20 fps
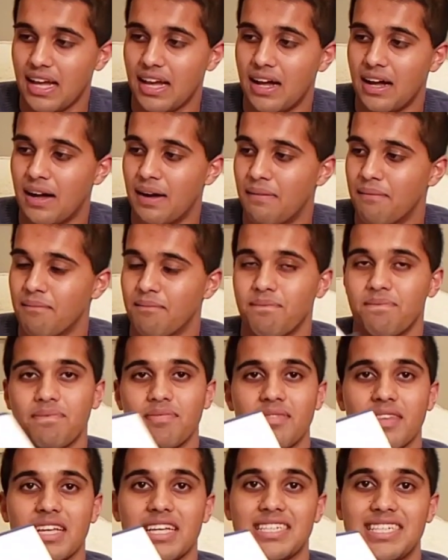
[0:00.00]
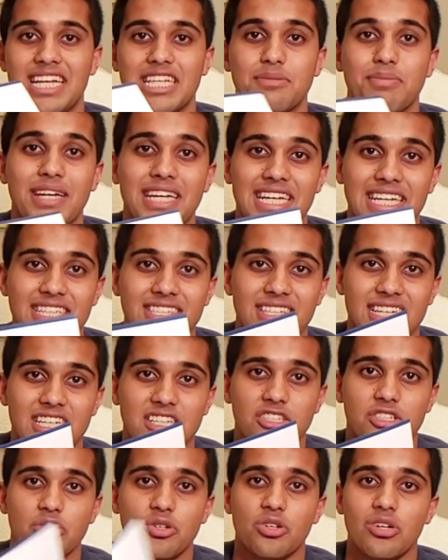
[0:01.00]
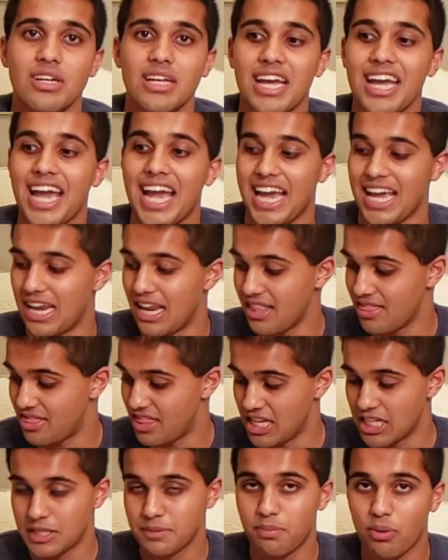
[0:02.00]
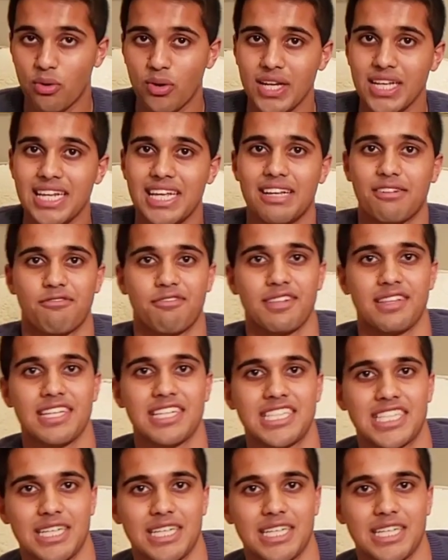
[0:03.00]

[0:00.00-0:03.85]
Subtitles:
because that's my in-state school, and at this point, it really